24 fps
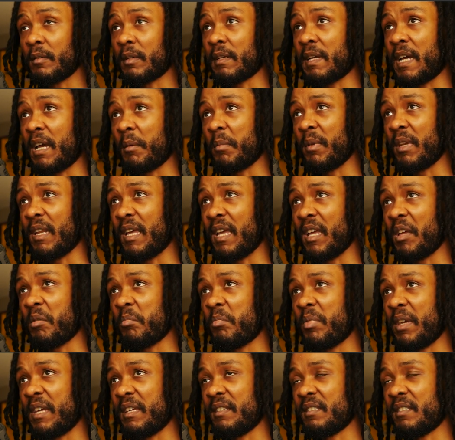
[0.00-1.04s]
Copy
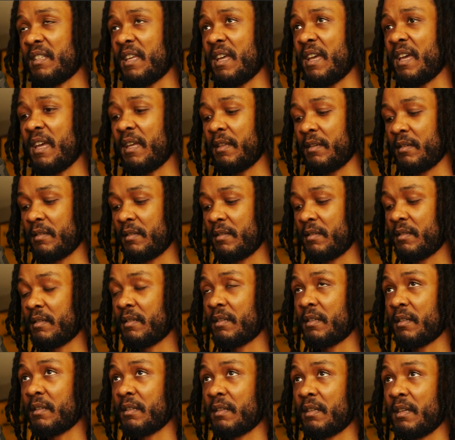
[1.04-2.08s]
that, paste that.
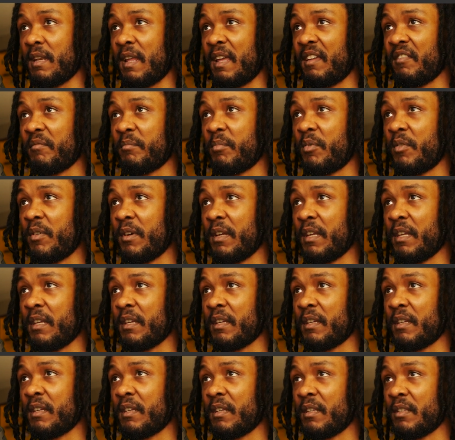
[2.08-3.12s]
Knife point
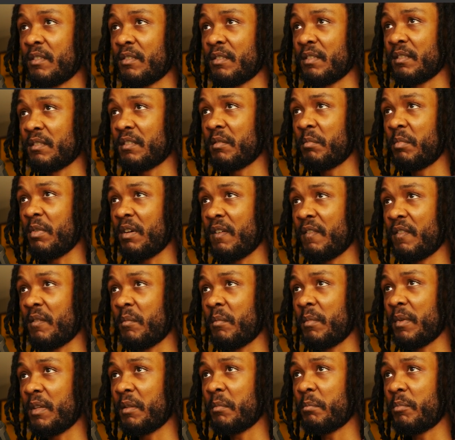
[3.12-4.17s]
just above the
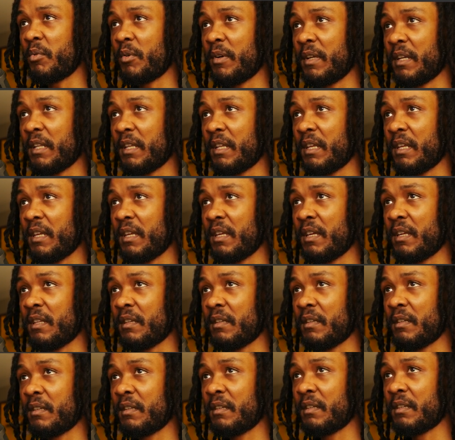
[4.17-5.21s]
midpoint
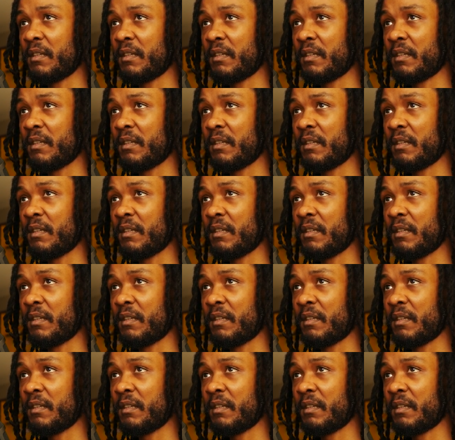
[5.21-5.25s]
again.